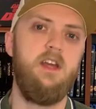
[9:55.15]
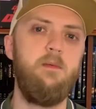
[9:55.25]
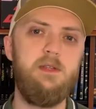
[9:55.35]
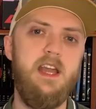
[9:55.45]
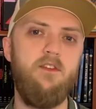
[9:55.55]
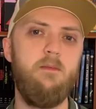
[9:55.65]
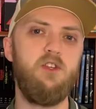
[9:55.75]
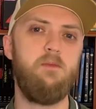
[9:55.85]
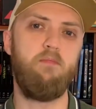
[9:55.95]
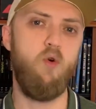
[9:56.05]
It was never the
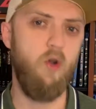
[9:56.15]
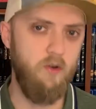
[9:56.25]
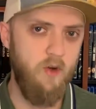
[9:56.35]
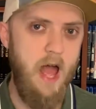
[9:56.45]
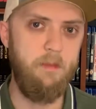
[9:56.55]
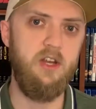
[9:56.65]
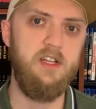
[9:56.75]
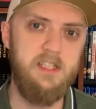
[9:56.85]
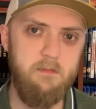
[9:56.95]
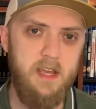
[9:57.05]
most important Robin
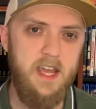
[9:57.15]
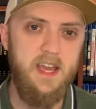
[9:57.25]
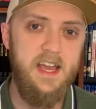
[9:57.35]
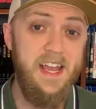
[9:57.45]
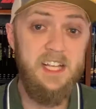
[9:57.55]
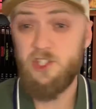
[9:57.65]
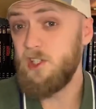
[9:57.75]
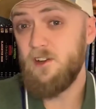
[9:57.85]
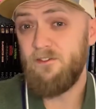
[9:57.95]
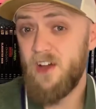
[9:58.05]
Hood to me. It's
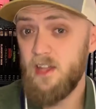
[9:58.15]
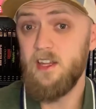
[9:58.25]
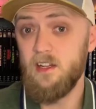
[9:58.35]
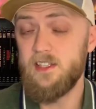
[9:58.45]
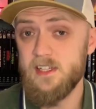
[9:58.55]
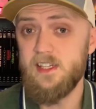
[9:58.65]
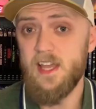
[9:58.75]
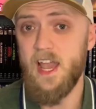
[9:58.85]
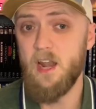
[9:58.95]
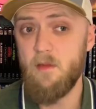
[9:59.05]
just a fun little Disney
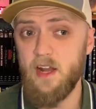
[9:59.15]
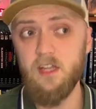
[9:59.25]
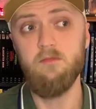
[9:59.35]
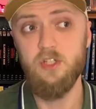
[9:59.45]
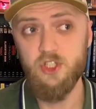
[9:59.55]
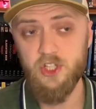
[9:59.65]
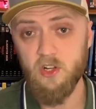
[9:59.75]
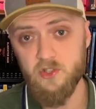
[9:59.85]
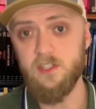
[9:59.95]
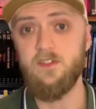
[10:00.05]
animated
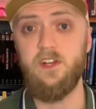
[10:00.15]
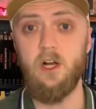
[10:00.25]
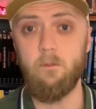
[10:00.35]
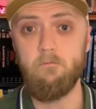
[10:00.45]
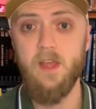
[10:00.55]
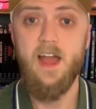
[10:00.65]
children's film.